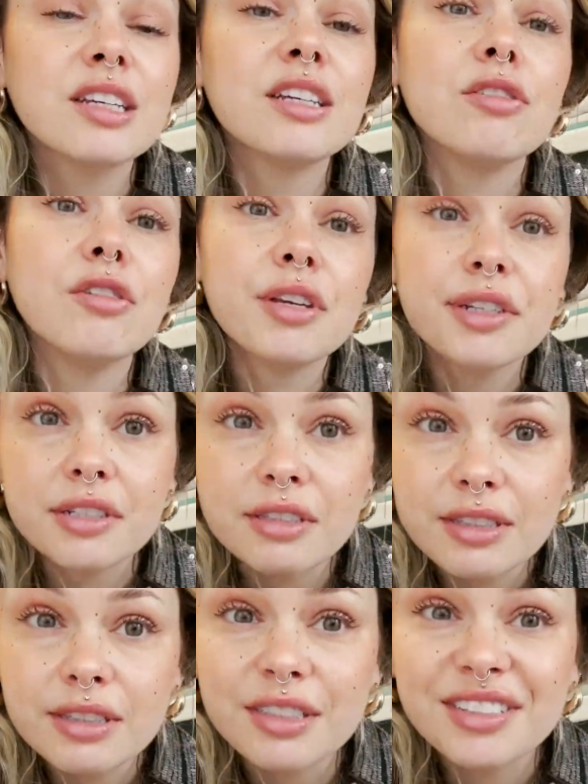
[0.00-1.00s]
New
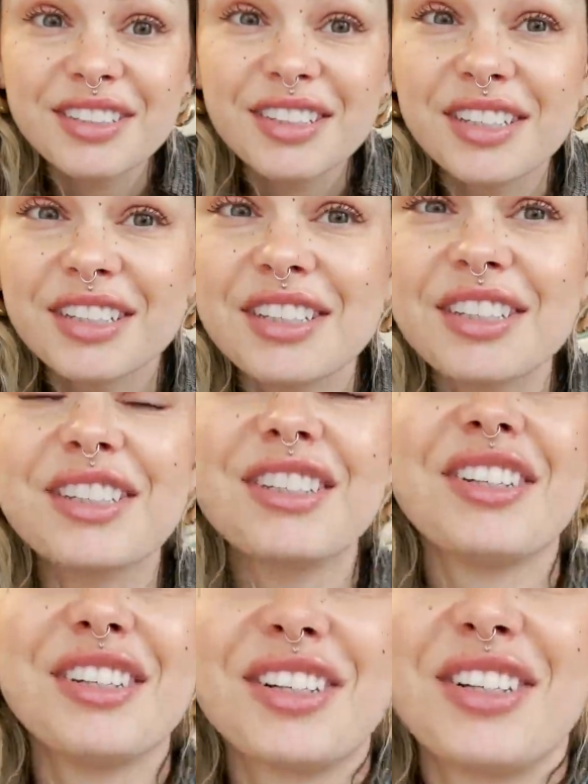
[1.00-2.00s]
Year's,
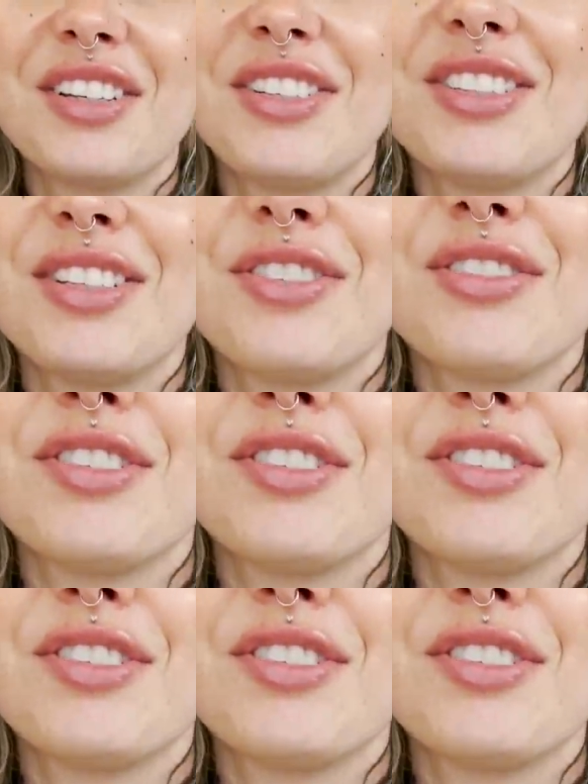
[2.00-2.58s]
all that kind of good stuff.